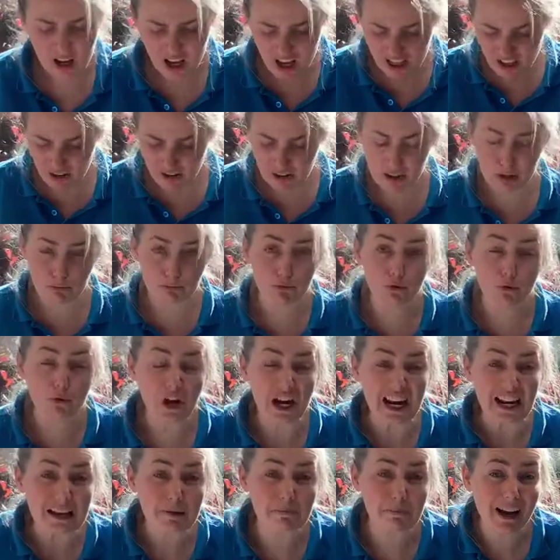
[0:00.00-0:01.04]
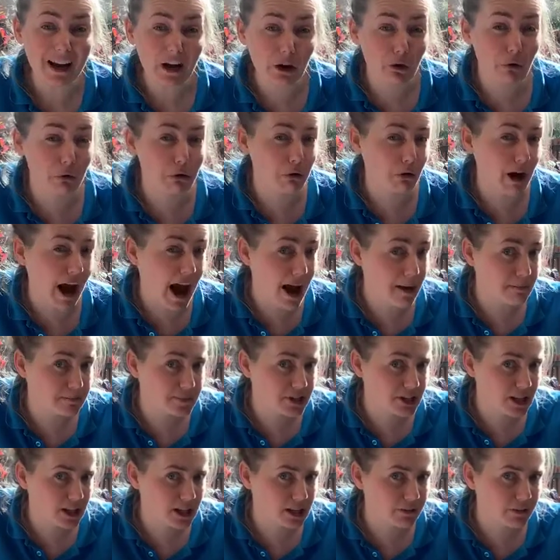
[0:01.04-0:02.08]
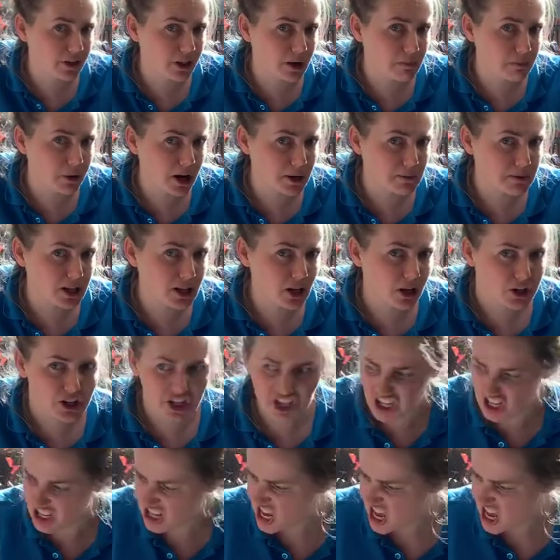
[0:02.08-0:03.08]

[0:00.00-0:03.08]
There are some really big crabs that live on the bottom of the ocean.